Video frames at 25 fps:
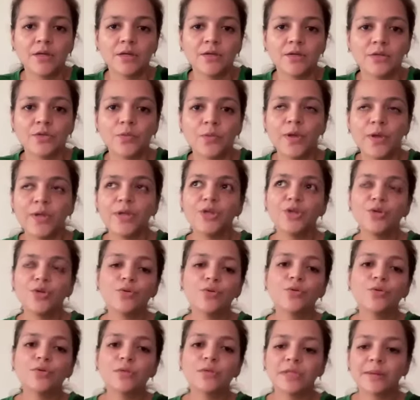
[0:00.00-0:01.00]
So when
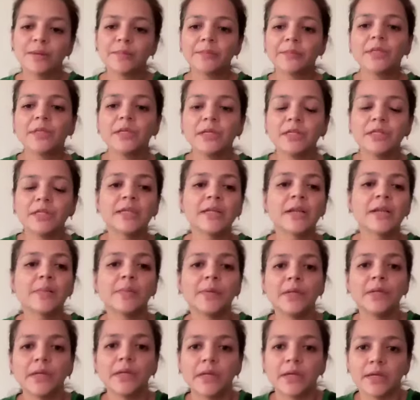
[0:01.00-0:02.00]
you do something, they
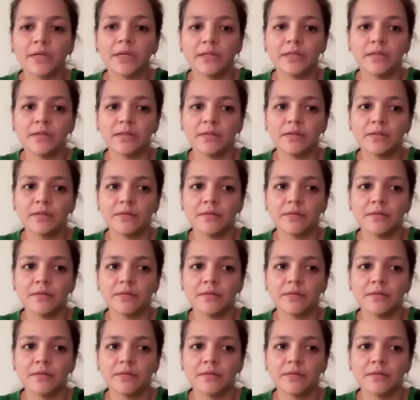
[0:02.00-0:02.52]
replicate.